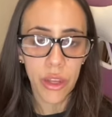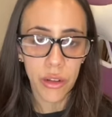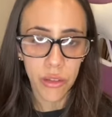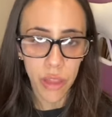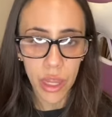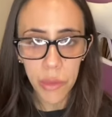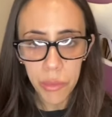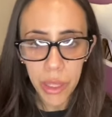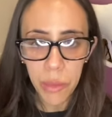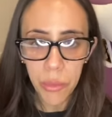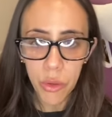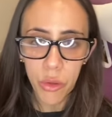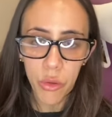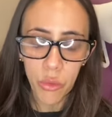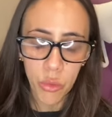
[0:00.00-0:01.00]
and a lot of
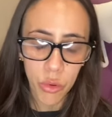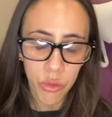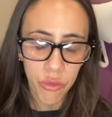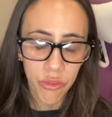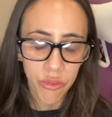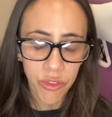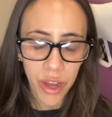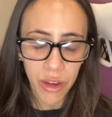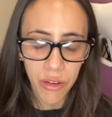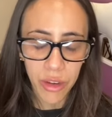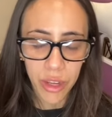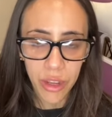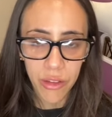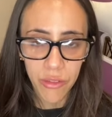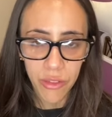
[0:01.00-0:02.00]
people were
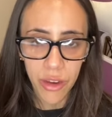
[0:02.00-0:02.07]
very,